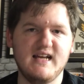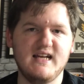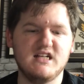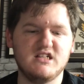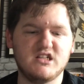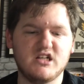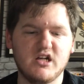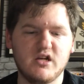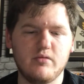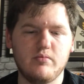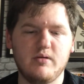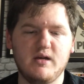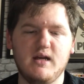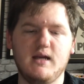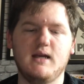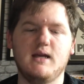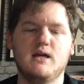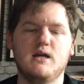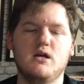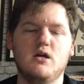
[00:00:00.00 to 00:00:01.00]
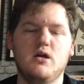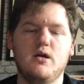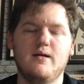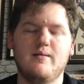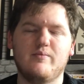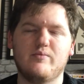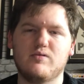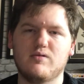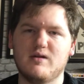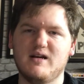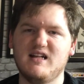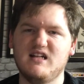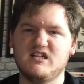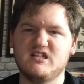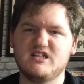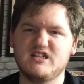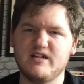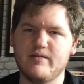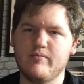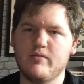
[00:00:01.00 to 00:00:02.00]
is going to be pretty
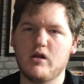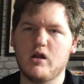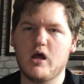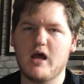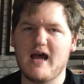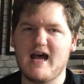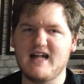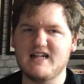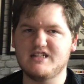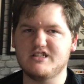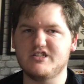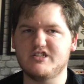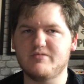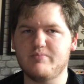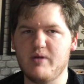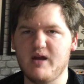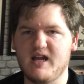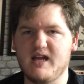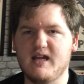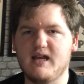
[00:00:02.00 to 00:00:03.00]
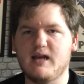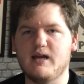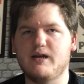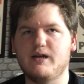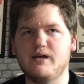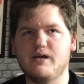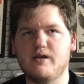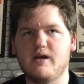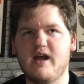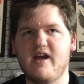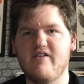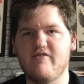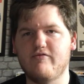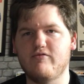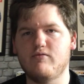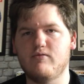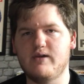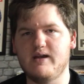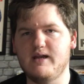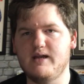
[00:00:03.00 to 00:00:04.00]
similar as it's been
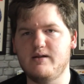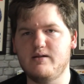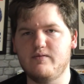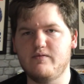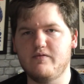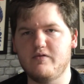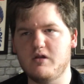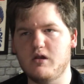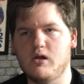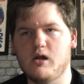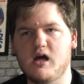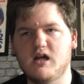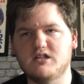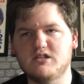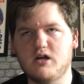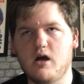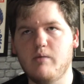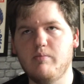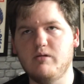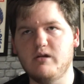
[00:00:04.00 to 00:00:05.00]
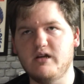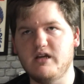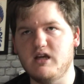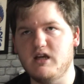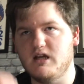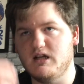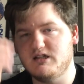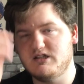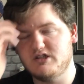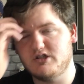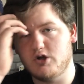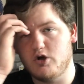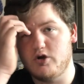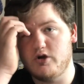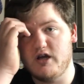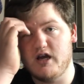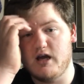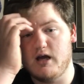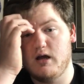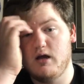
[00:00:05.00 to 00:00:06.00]
for the last couple of years. So
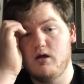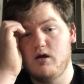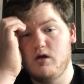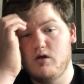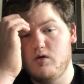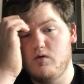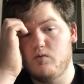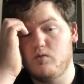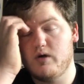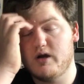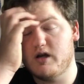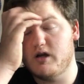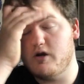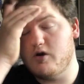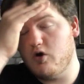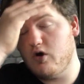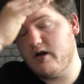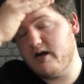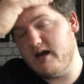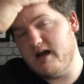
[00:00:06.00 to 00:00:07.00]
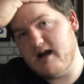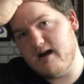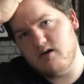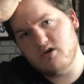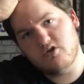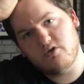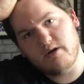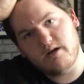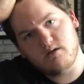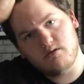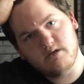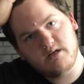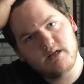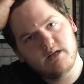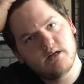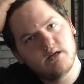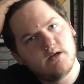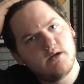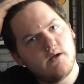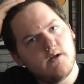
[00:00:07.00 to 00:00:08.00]
yeah, we're going to knock it out quickly.
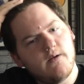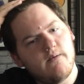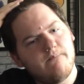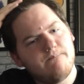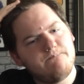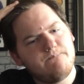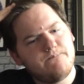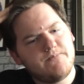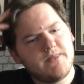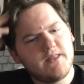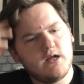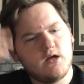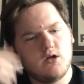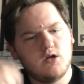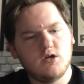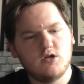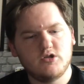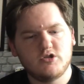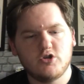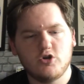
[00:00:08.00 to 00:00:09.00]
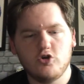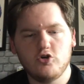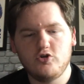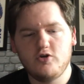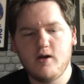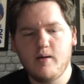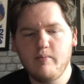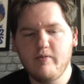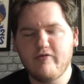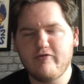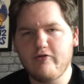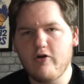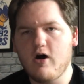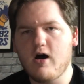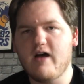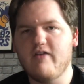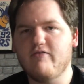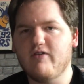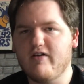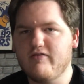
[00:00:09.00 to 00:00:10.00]
So number
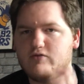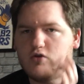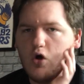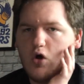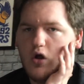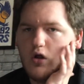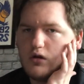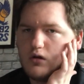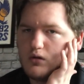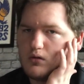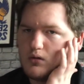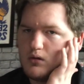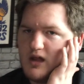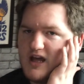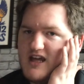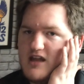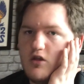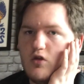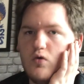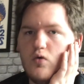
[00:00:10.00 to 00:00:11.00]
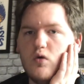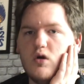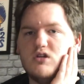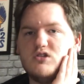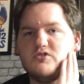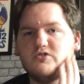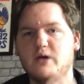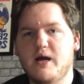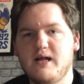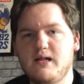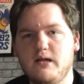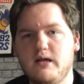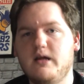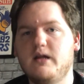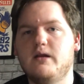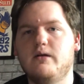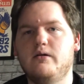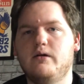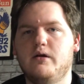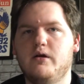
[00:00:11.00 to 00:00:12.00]
5, I've got lethal
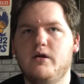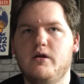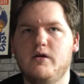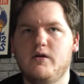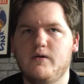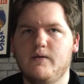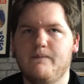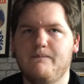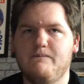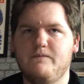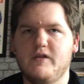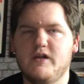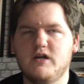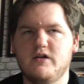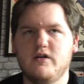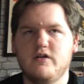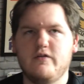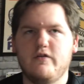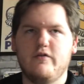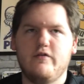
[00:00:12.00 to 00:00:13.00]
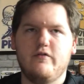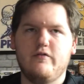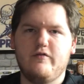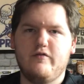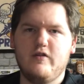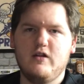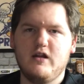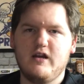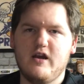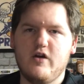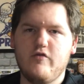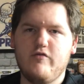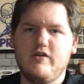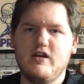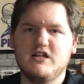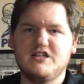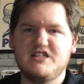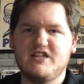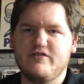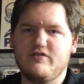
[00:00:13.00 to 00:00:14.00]
Australian
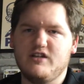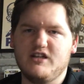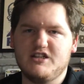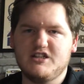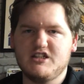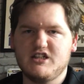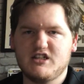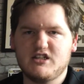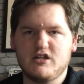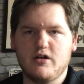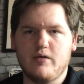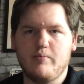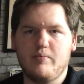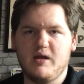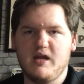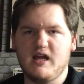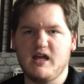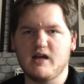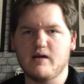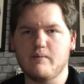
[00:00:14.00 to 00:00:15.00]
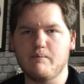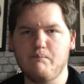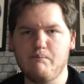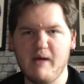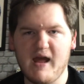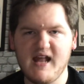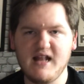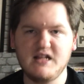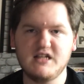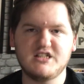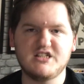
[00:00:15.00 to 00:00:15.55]
Philadelphia 76er being Ben